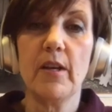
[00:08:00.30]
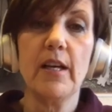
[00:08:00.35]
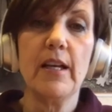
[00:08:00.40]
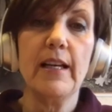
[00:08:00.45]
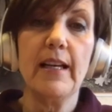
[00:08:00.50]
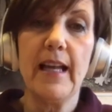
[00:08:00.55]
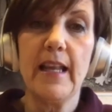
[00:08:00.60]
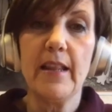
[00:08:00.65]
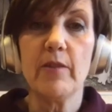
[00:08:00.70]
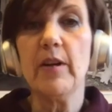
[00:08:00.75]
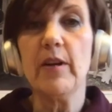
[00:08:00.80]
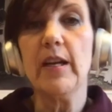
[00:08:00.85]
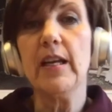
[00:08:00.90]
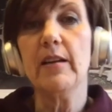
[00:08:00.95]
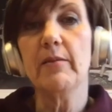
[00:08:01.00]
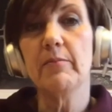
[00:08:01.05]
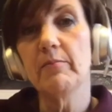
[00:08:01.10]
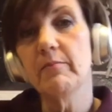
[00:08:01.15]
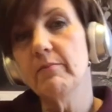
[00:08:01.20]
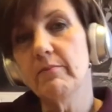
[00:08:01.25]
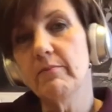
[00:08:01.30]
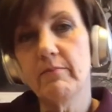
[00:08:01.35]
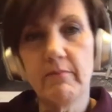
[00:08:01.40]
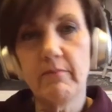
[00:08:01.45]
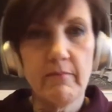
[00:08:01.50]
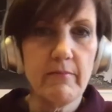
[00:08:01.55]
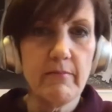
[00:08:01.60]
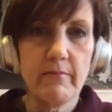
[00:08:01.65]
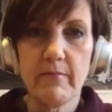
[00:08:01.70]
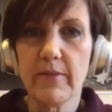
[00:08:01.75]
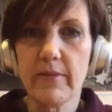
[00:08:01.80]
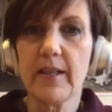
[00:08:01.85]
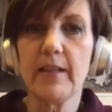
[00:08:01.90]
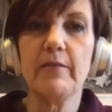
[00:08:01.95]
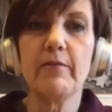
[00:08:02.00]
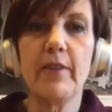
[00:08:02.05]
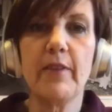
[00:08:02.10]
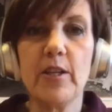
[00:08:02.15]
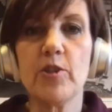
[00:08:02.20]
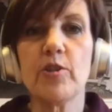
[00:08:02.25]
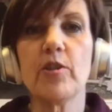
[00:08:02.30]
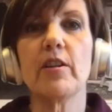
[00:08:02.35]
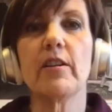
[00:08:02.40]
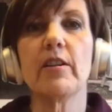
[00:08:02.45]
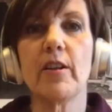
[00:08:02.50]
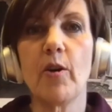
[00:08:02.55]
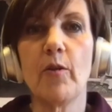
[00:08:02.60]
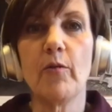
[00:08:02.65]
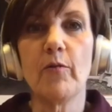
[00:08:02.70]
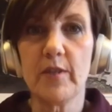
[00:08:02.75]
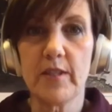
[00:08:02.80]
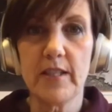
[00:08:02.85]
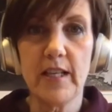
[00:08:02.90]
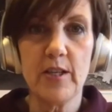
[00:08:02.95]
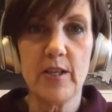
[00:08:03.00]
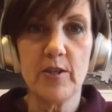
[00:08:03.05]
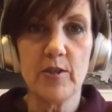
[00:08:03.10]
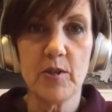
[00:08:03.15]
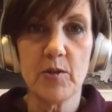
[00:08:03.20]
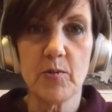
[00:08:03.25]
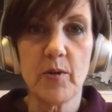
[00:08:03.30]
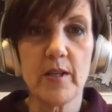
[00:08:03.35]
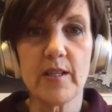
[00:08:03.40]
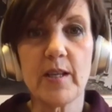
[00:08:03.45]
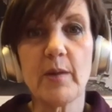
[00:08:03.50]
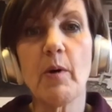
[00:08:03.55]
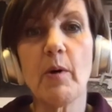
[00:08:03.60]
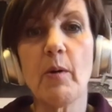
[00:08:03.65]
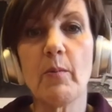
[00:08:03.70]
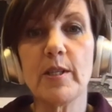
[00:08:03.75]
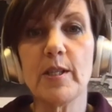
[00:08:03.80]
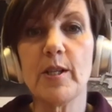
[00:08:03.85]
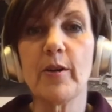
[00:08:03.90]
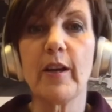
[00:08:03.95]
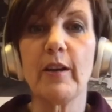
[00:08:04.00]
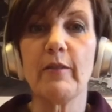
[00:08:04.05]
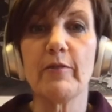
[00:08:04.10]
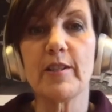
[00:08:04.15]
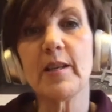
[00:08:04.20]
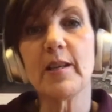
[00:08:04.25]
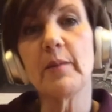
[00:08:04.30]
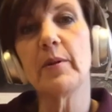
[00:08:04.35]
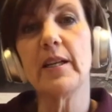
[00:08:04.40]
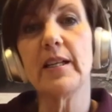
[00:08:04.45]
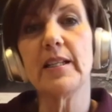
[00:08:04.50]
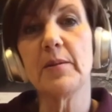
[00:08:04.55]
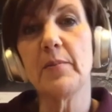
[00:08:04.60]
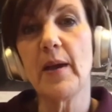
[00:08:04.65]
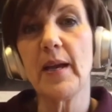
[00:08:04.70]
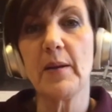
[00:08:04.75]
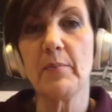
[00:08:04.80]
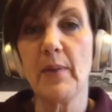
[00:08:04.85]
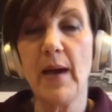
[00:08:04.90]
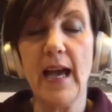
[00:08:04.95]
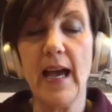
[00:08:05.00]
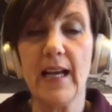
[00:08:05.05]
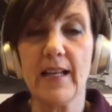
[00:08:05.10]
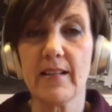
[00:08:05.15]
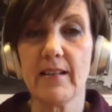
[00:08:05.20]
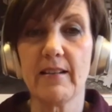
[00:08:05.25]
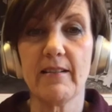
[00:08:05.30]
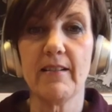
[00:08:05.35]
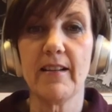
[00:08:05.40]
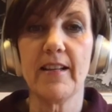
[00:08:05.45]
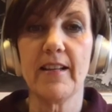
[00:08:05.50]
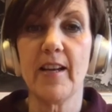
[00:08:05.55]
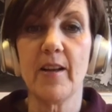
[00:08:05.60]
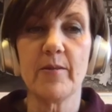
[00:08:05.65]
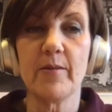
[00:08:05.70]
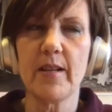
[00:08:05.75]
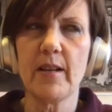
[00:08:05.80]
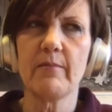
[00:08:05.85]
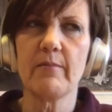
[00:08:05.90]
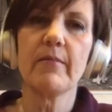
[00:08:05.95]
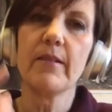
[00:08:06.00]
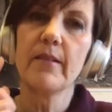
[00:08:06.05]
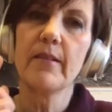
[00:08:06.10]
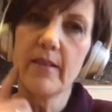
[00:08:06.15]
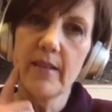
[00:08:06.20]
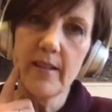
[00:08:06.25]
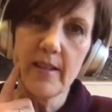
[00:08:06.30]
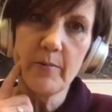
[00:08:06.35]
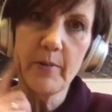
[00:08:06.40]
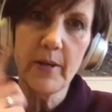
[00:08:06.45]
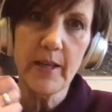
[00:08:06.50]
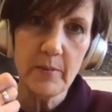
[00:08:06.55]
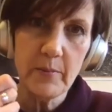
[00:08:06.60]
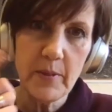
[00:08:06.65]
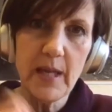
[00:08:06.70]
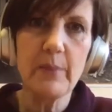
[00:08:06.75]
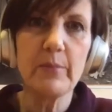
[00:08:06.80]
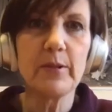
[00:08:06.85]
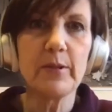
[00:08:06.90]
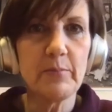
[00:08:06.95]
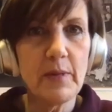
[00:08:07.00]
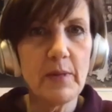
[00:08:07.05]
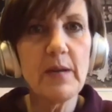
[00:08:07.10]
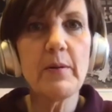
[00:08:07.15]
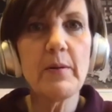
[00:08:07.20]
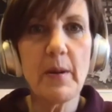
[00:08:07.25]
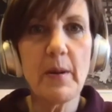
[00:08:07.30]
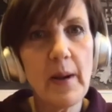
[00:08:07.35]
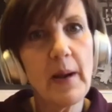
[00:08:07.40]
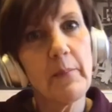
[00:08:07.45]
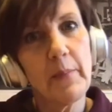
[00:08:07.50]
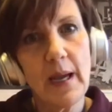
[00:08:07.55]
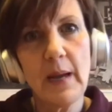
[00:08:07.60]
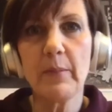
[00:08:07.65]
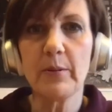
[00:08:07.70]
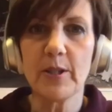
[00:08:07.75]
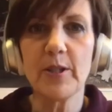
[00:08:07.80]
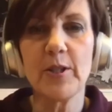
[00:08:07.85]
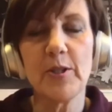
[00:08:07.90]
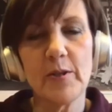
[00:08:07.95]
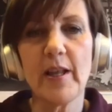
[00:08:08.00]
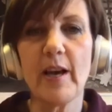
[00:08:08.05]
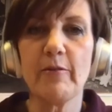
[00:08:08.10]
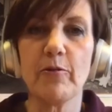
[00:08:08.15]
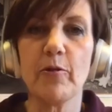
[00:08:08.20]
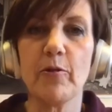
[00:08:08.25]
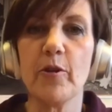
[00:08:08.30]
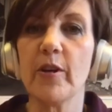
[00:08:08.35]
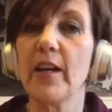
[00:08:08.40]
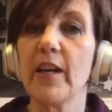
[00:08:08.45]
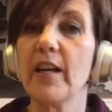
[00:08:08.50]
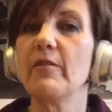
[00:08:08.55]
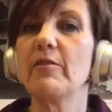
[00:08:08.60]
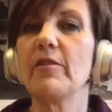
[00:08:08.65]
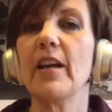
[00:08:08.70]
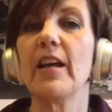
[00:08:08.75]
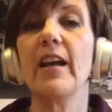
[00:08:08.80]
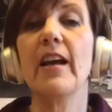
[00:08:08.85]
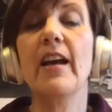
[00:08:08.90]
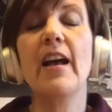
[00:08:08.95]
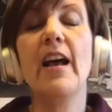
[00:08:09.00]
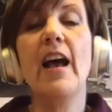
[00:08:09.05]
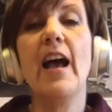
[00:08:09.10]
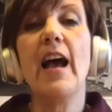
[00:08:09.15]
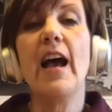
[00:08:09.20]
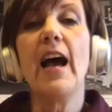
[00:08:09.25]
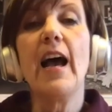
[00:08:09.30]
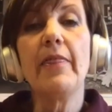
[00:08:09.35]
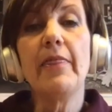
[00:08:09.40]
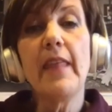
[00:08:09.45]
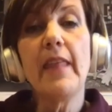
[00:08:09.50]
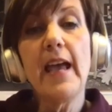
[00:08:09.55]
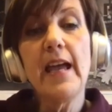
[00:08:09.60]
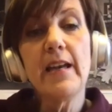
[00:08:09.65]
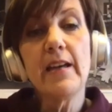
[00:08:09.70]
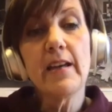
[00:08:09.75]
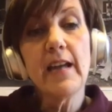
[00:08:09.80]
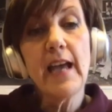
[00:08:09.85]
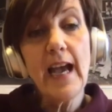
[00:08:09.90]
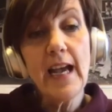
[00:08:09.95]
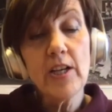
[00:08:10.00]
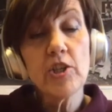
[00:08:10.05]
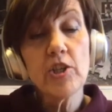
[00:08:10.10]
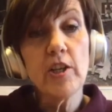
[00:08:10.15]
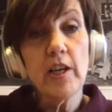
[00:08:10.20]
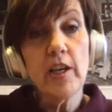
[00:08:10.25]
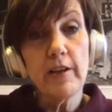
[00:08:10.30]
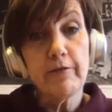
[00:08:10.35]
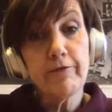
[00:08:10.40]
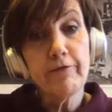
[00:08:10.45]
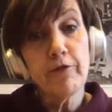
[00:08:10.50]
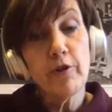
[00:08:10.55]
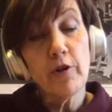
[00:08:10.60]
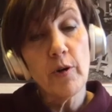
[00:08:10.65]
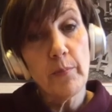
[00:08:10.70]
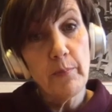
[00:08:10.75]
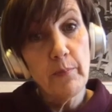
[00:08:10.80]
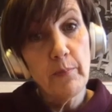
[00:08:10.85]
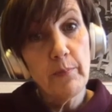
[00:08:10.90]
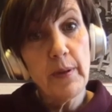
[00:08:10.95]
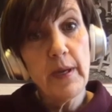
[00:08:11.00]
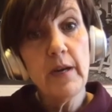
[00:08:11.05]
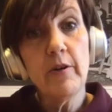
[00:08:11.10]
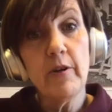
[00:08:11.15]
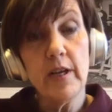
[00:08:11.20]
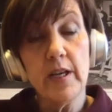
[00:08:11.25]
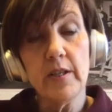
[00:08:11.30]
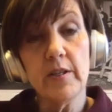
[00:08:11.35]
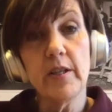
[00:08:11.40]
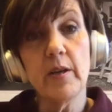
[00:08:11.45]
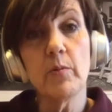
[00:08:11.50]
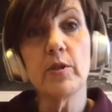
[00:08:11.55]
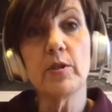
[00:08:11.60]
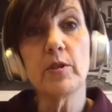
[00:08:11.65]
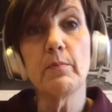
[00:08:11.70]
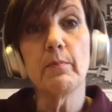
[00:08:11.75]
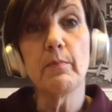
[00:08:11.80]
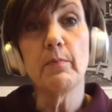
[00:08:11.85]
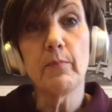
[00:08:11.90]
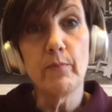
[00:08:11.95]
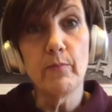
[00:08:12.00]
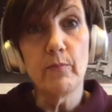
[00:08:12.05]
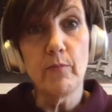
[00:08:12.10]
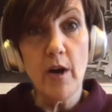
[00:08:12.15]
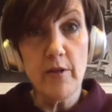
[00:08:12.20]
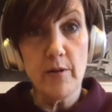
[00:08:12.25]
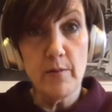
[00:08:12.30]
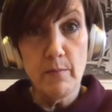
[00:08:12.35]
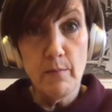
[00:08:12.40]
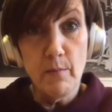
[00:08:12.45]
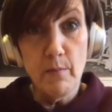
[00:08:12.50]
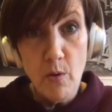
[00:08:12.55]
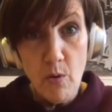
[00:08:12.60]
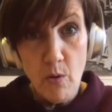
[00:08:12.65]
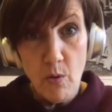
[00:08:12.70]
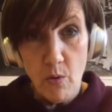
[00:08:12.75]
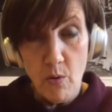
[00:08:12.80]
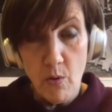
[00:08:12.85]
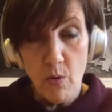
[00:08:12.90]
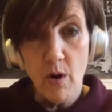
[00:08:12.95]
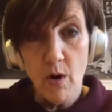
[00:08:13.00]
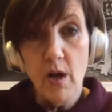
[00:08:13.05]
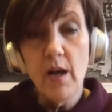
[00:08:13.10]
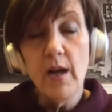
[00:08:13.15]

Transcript: leathery convention conversations when someone was looking for somebody to make bags, and you know, it's like, well, you know, maybe I might be able to do that for you, kind of thing. And then actually for a period there was rather more